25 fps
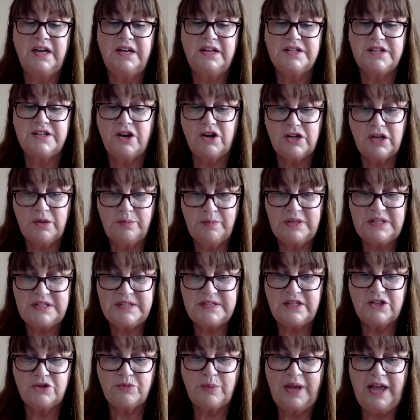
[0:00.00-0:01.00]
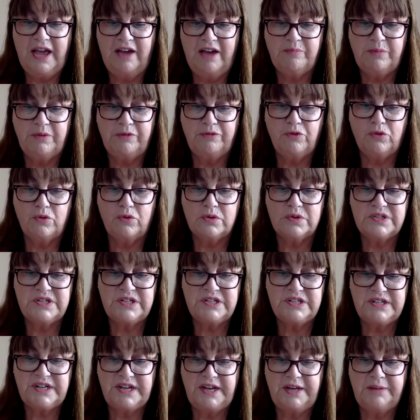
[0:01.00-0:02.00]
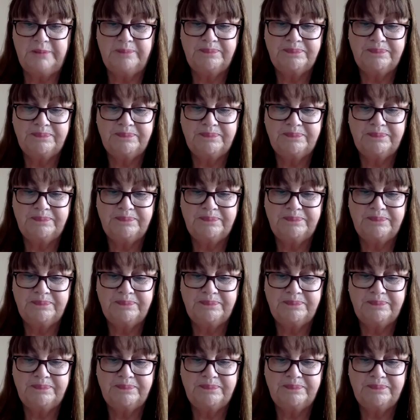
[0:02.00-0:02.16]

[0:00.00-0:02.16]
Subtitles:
documents that we have before us today.